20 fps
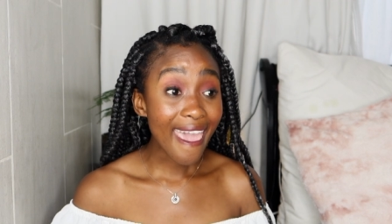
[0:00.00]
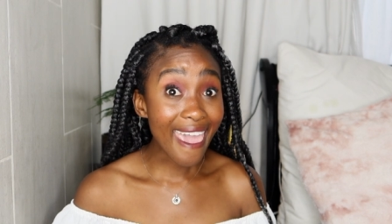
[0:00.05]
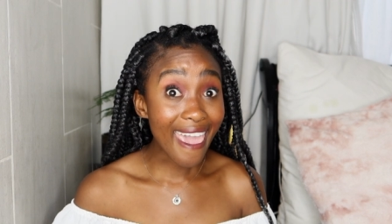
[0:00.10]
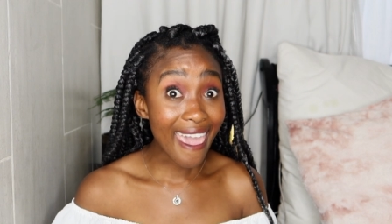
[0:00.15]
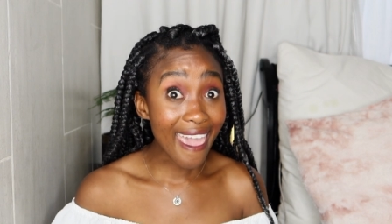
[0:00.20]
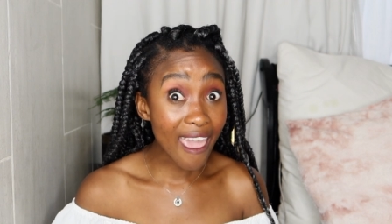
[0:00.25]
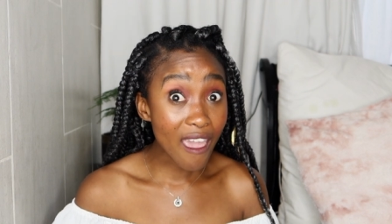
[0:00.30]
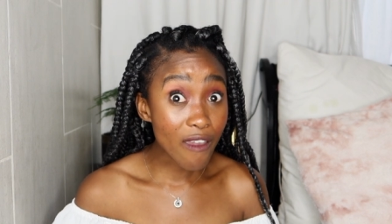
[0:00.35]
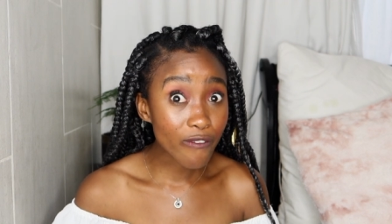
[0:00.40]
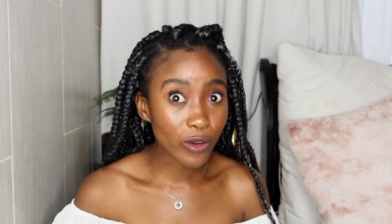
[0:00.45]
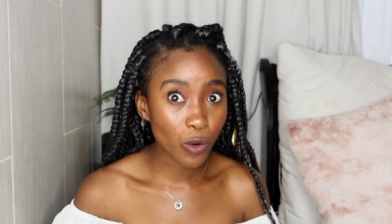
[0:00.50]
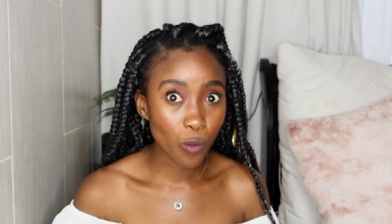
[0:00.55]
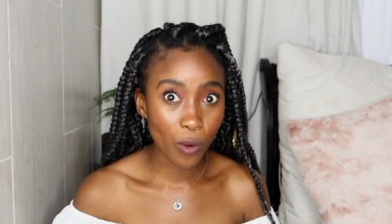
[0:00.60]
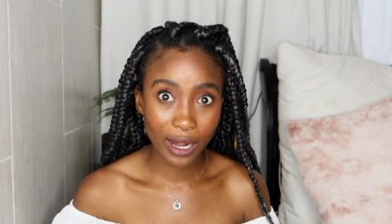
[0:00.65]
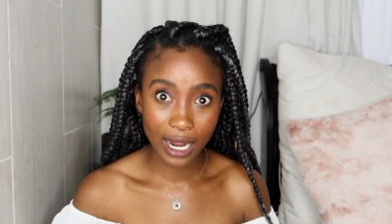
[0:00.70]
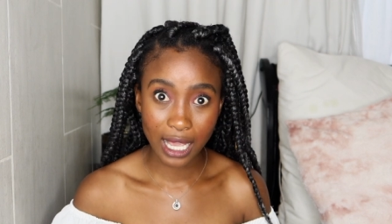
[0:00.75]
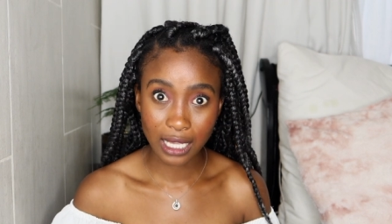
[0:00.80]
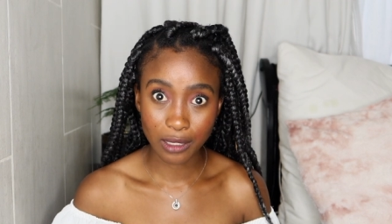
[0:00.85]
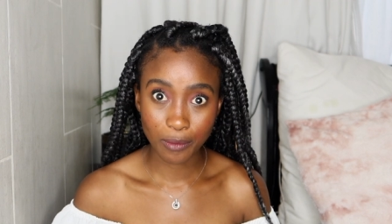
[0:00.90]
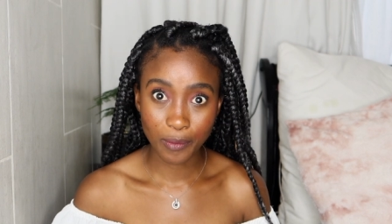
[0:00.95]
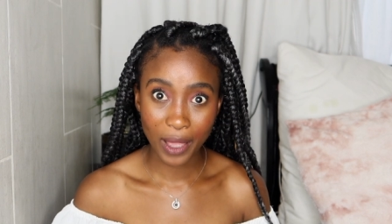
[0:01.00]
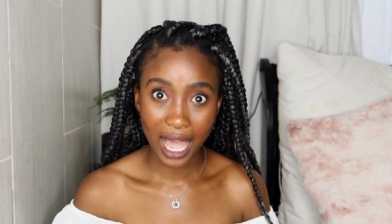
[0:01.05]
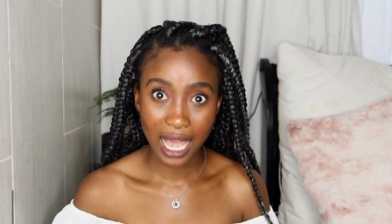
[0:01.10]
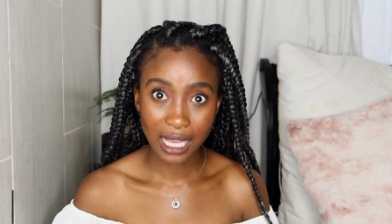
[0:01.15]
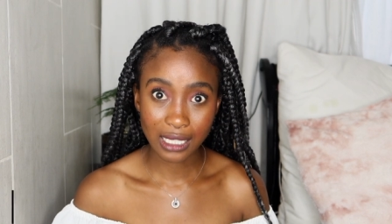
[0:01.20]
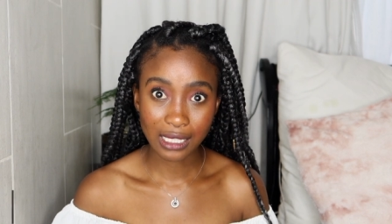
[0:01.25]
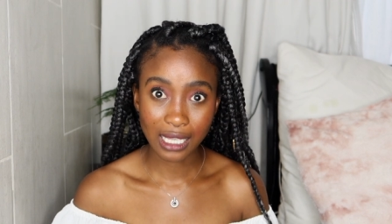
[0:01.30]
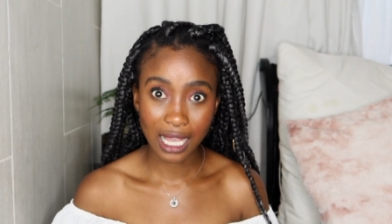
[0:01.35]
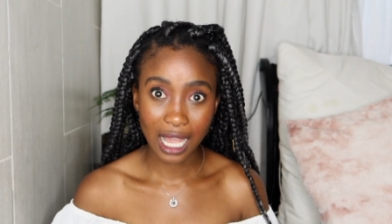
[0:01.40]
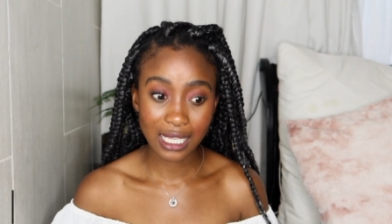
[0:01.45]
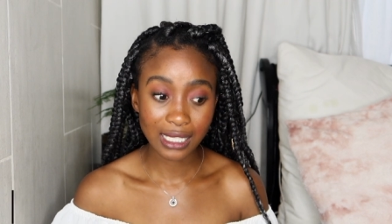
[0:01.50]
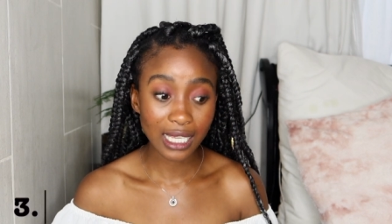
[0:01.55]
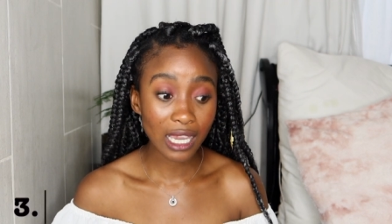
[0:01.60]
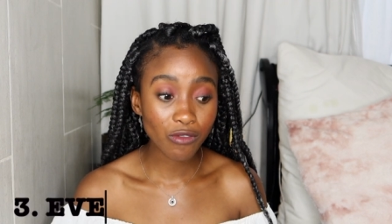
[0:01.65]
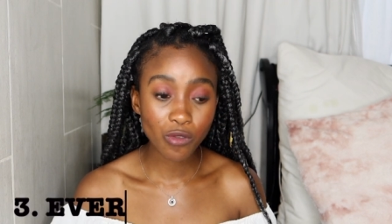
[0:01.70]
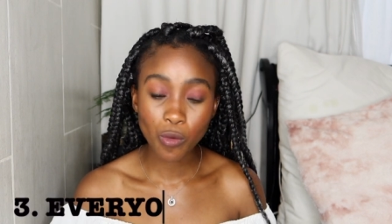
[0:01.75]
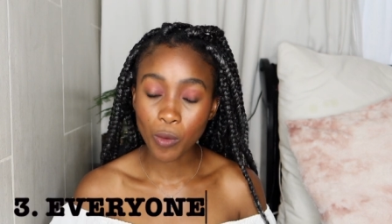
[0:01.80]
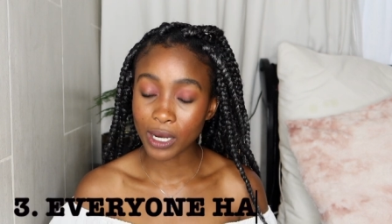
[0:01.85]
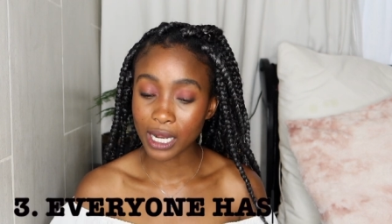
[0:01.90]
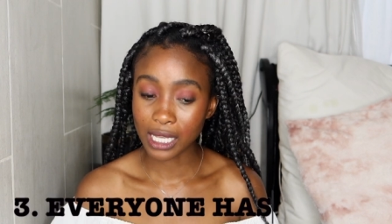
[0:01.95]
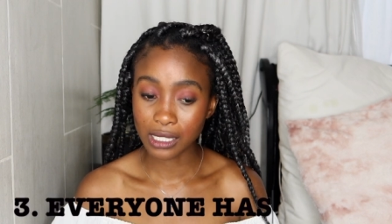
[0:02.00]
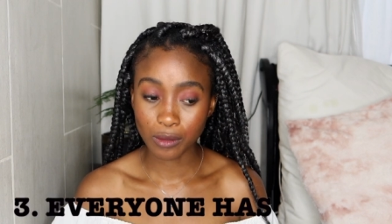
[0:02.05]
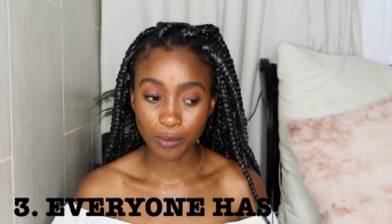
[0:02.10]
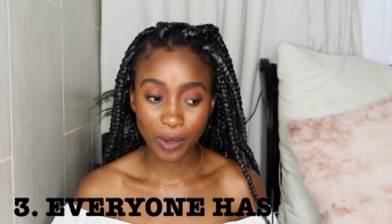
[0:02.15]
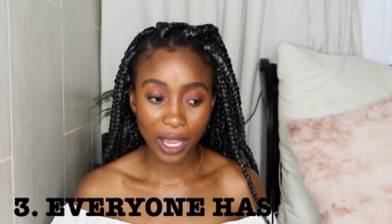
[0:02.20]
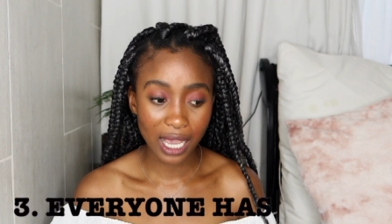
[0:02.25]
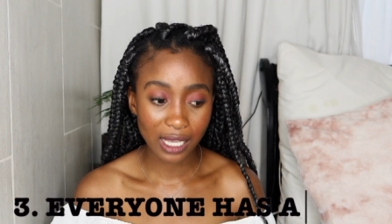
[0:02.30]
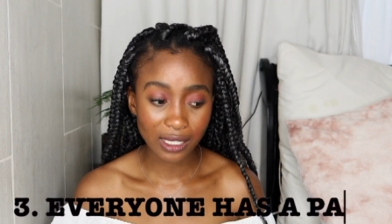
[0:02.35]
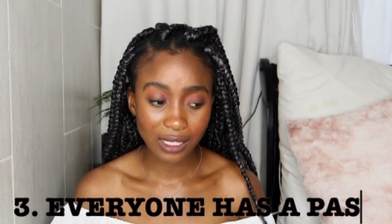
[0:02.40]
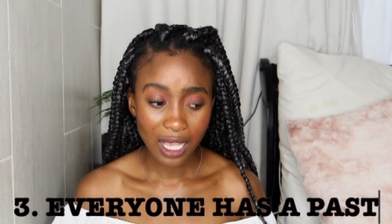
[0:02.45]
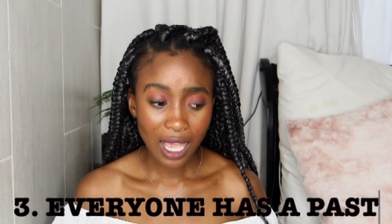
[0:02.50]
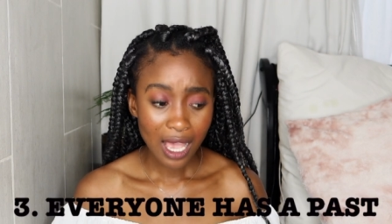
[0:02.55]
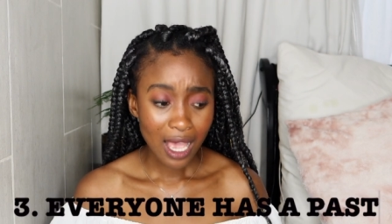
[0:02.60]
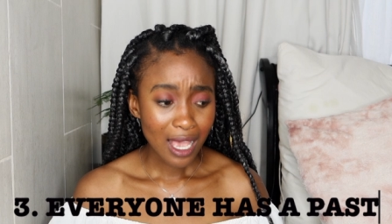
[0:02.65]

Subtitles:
everyone has a past, guys. Everyone has a past.